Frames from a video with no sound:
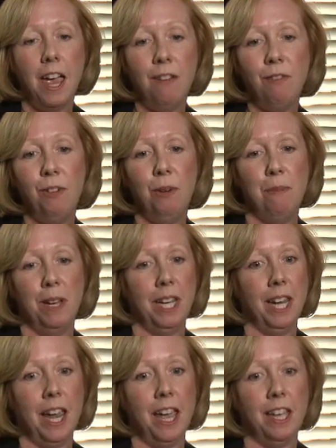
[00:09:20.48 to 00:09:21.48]

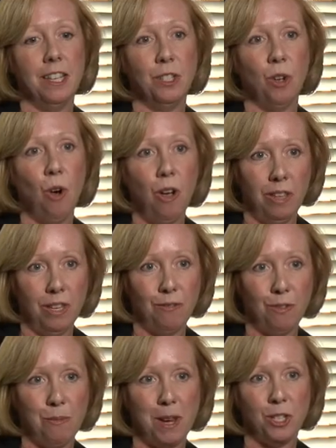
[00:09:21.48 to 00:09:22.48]
Everybody has all the
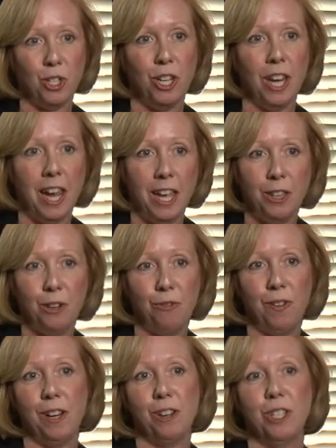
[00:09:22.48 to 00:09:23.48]
information at their
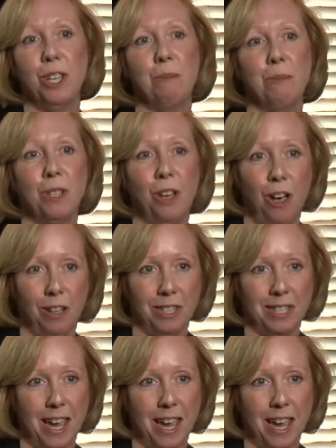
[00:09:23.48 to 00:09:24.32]
fingertips all the